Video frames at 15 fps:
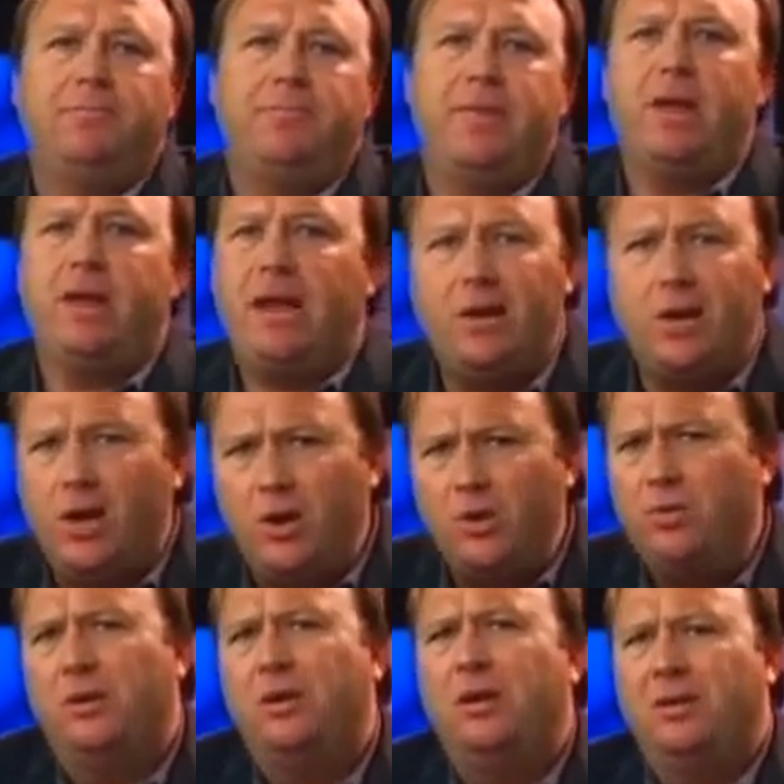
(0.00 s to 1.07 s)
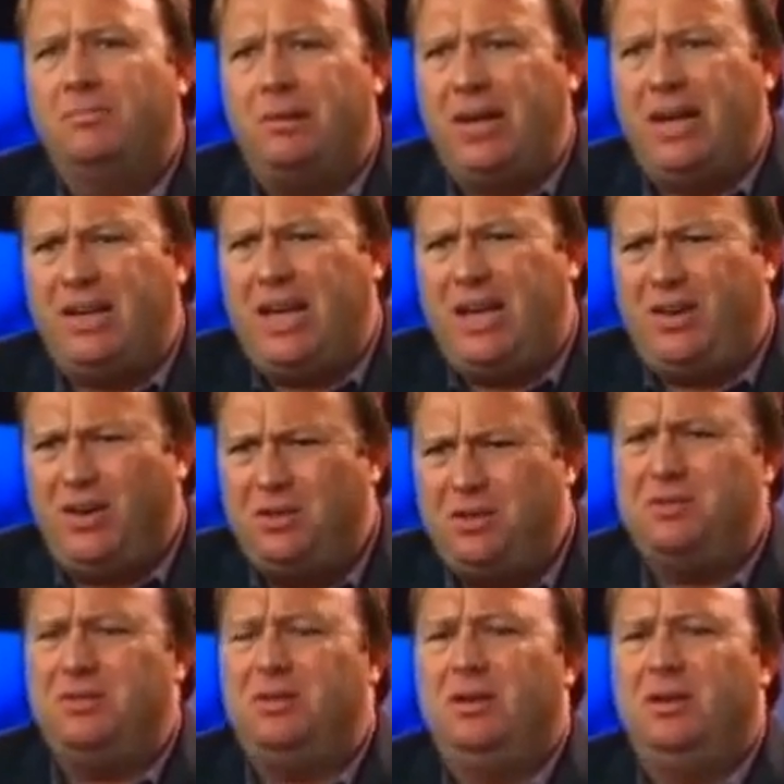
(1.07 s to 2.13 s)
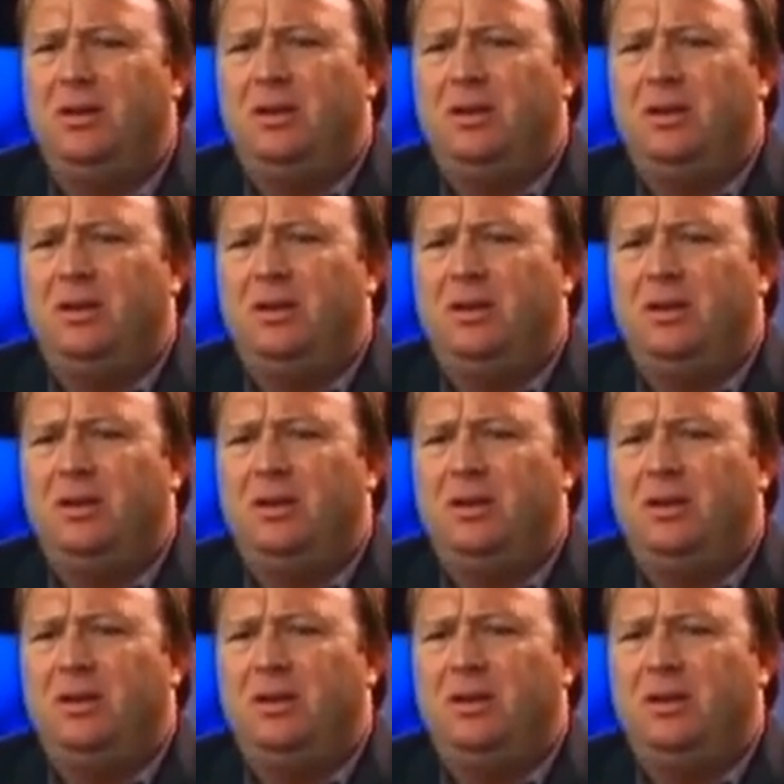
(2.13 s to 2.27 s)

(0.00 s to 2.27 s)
And he knew, but he couldn't